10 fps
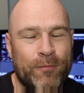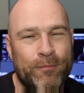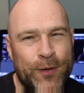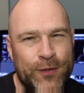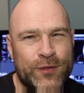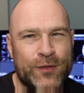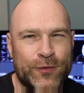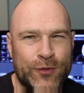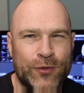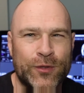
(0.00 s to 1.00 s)
but
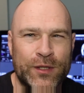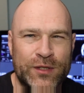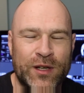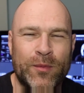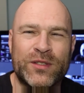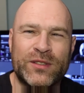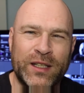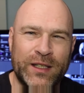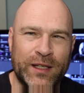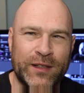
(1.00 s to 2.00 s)
for two years I was
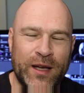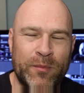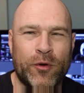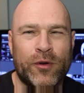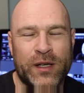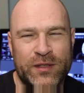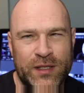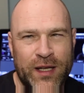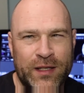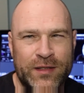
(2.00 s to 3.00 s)
thinking and
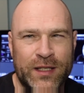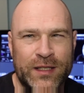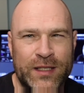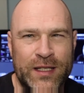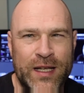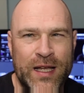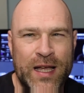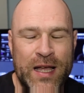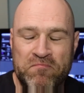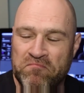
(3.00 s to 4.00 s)
procrastinating.
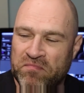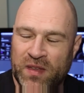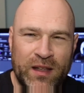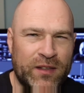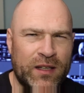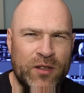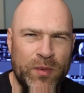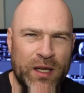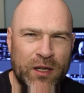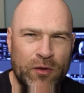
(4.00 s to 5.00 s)
And then in the
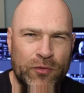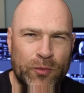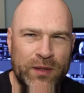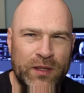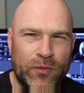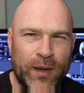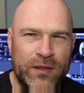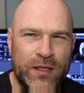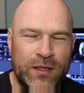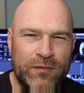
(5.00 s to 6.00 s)
beginning of
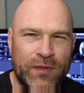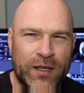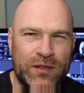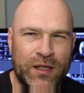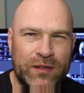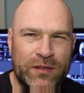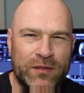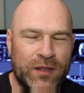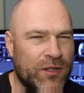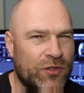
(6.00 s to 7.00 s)
2020, I said,
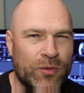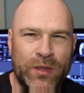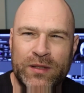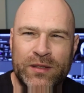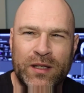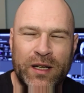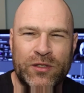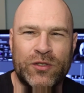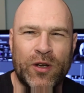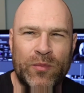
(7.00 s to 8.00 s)
let's do it,
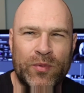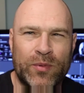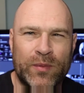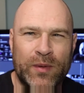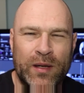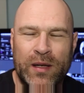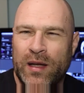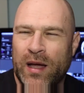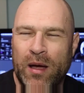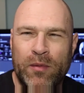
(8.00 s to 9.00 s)
let's jump,
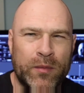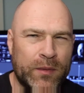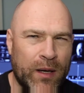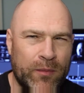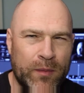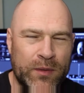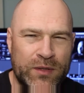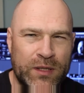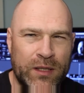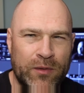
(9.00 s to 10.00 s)
and we will, and we will
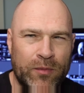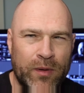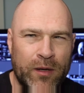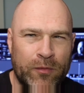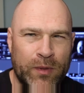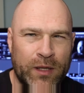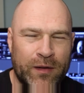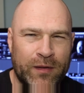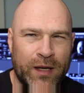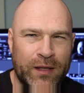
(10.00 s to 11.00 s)
see where we
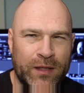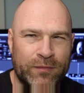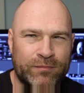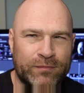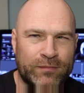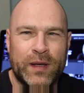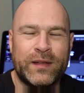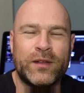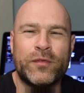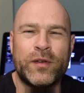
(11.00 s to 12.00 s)
are heading.
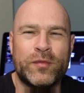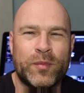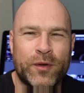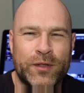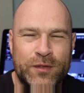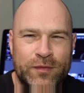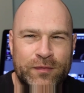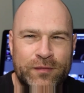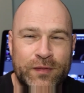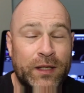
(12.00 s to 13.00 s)
And then the fifth point
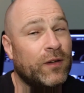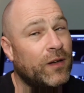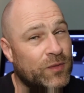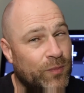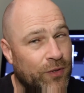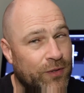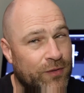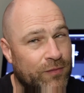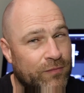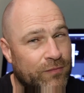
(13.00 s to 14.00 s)
and the last point